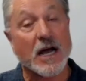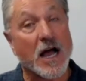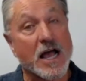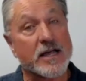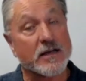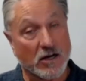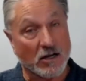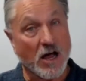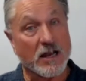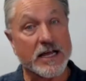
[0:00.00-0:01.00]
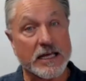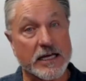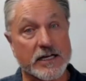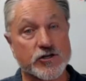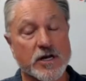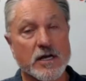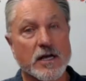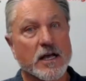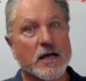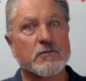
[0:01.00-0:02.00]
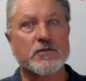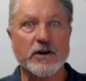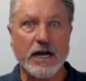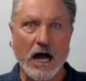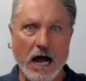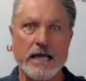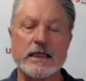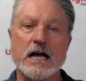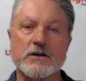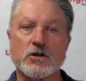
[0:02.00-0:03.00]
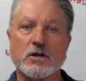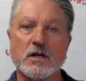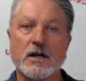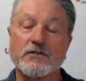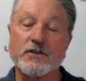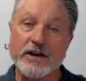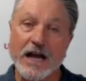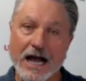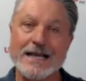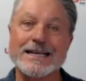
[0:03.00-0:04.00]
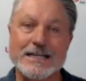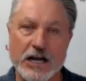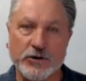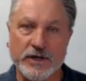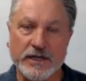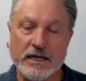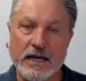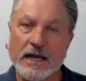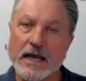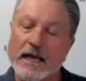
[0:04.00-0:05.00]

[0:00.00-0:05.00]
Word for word: And I, a lot like Hitch, am very high level, very high integrity.